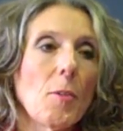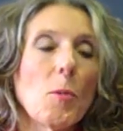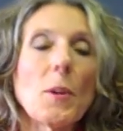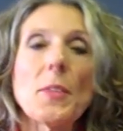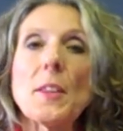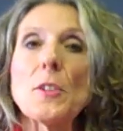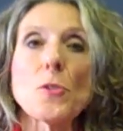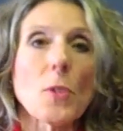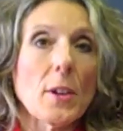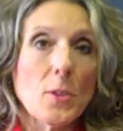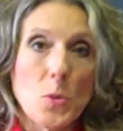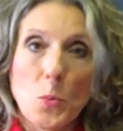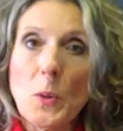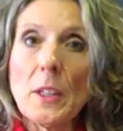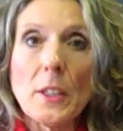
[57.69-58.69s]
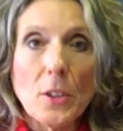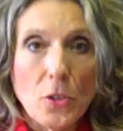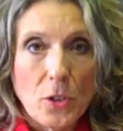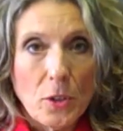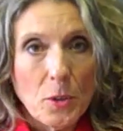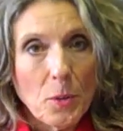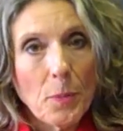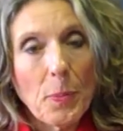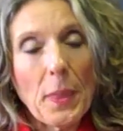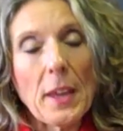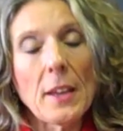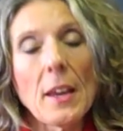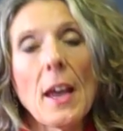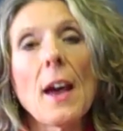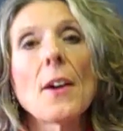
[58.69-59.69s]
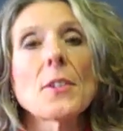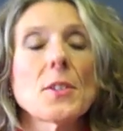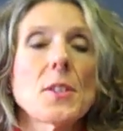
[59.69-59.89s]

what these drugs really do and how to